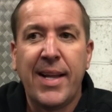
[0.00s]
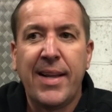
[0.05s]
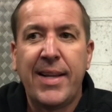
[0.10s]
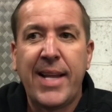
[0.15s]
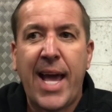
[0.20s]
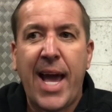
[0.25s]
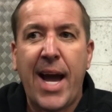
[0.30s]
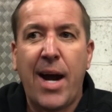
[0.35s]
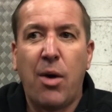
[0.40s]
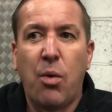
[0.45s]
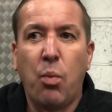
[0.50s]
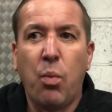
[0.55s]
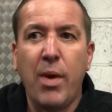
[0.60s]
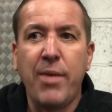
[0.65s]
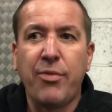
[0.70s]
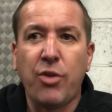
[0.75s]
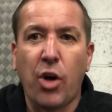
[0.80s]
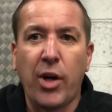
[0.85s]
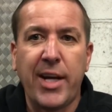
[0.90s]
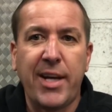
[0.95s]
Now,
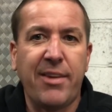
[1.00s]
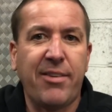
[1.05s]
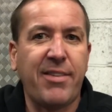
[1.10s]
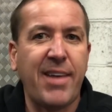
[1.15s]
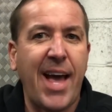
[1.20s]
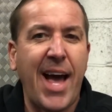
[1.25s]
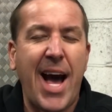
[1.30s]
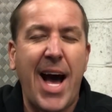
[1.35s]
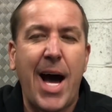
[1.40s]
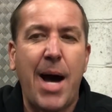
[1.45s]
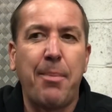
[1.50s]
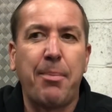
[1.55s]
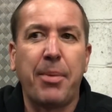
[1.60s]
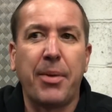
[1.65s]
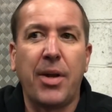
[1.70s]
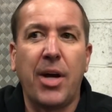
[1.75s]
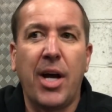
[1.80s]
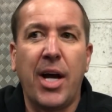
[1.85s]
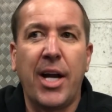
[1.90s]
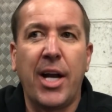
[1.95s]
we've got it set
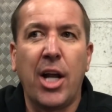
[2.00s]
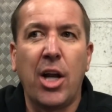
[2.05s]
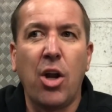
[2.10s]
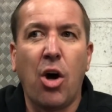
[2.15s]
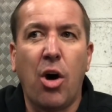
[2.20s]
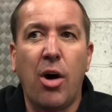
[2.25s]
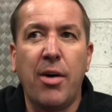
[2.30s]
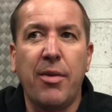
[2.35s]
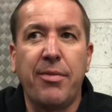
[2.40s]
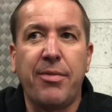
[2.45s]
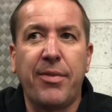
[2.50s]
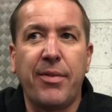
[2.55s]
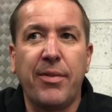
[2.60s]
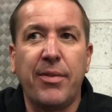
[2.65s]
up, and a lot of